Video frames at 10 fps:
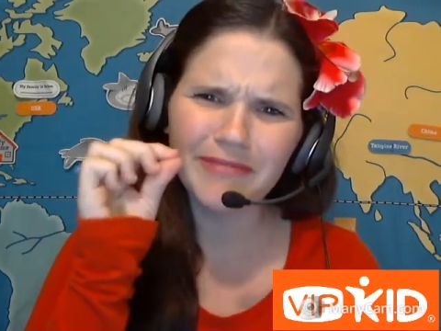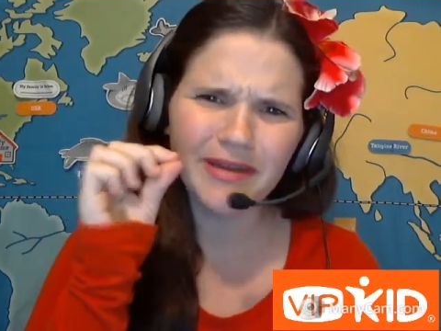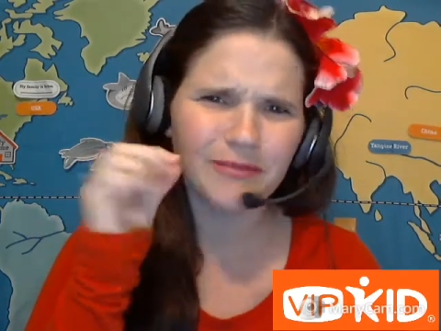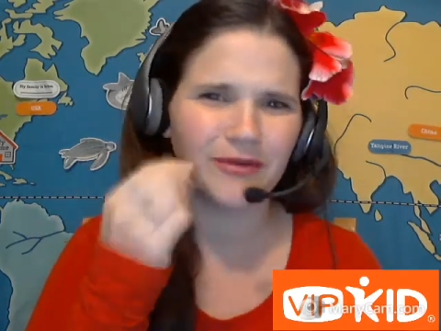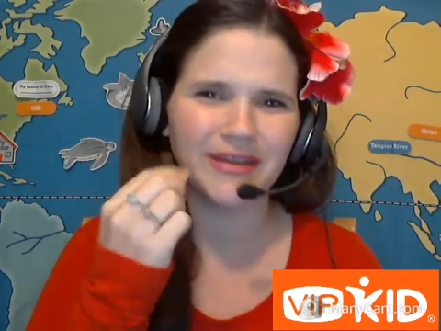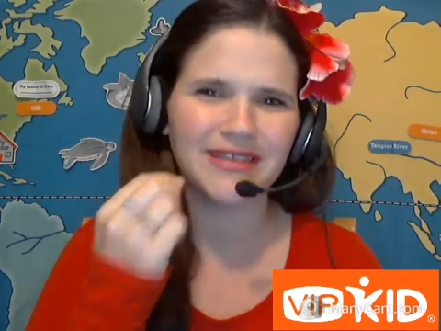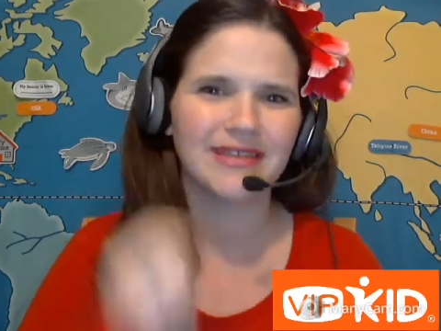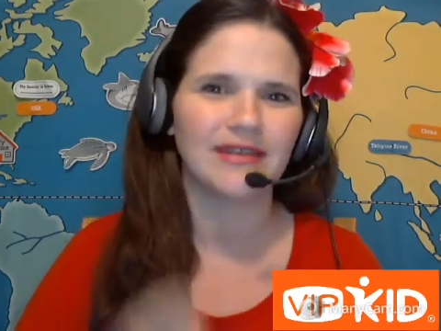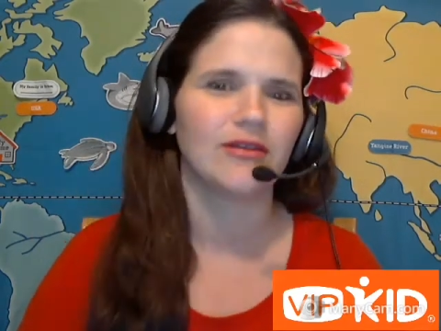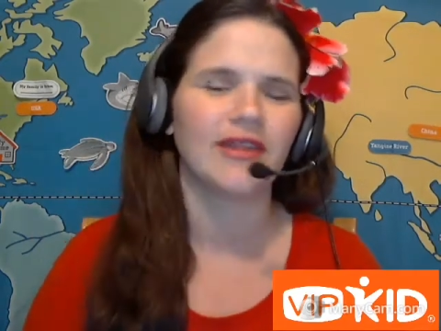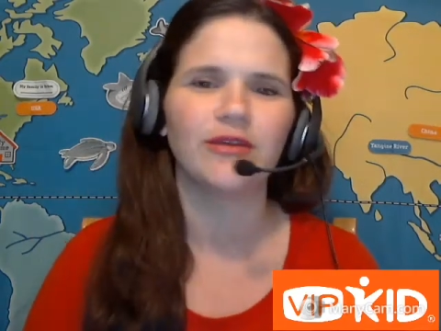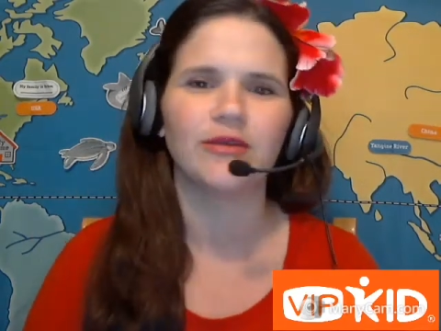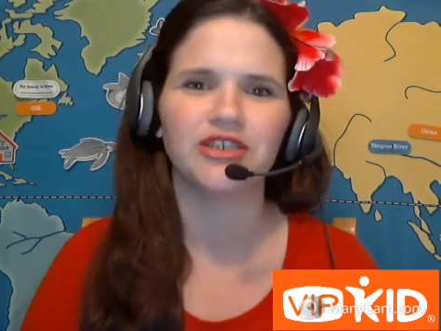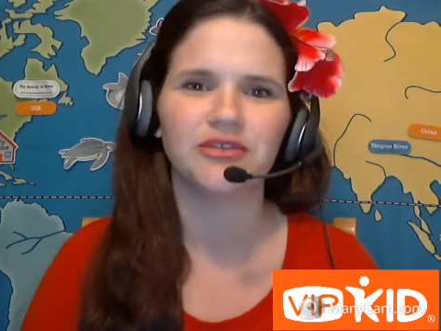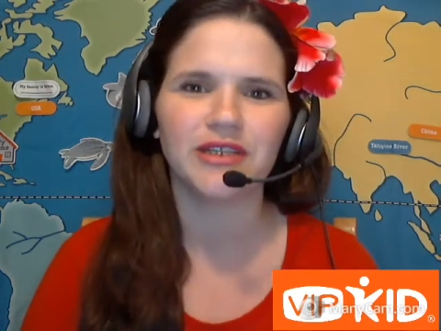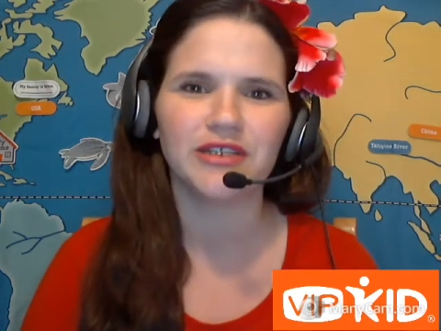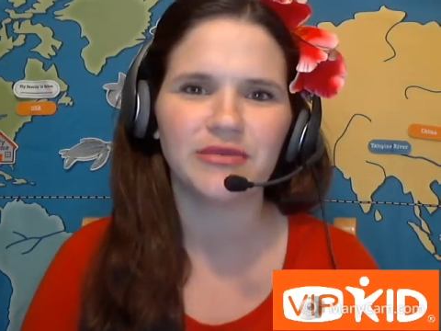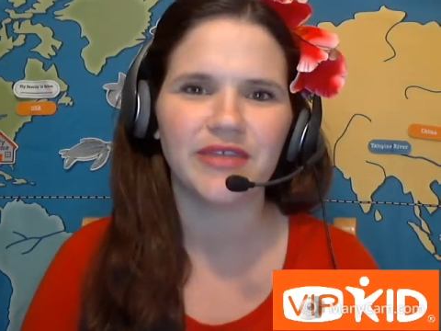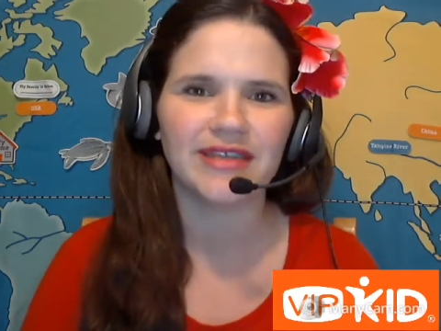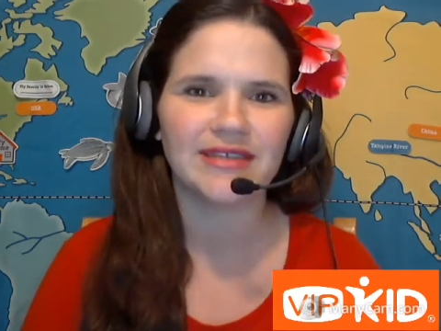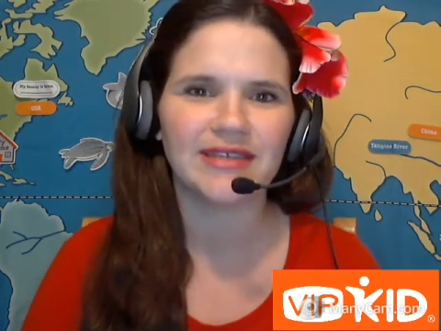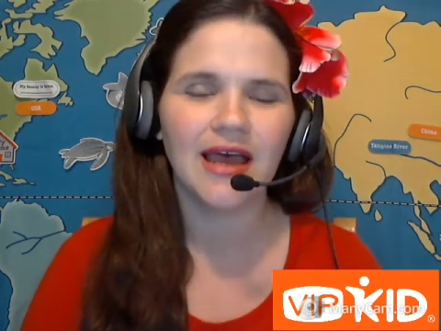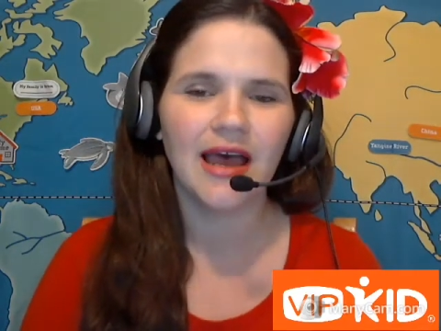minimal incidental language, you can do this.